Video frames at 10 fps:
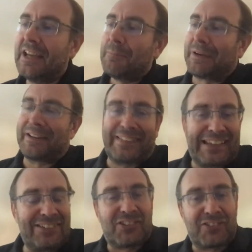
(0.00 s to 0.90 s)
But I think
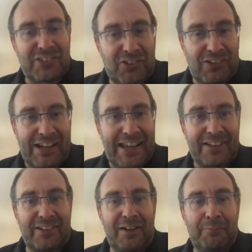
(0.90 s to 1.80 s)
it's just a great
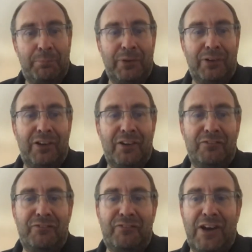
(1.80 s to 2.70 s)
example
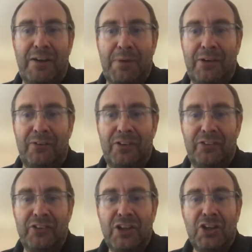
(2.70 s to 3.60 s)
of firm
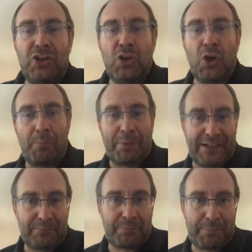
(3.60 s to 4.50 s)
owners not
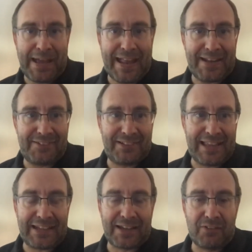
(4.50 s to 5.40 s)
being prepared to
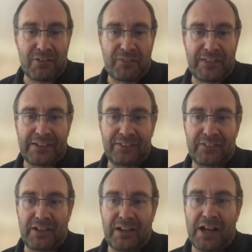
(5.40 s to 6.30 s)
let go of things
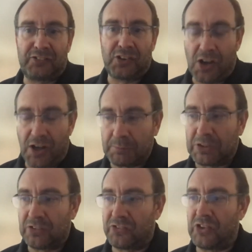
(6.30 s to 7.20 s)
that are time
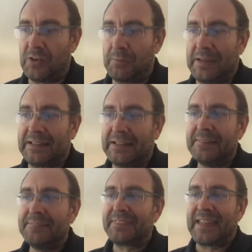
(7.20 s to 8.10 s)
consuming
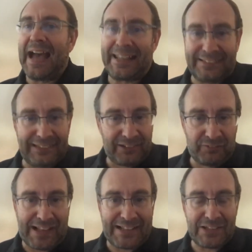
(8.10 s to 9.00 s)
add little
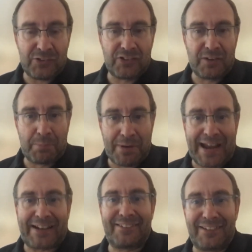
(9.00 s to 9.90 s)
value to the
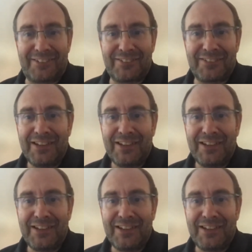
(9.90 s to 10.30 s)
practice.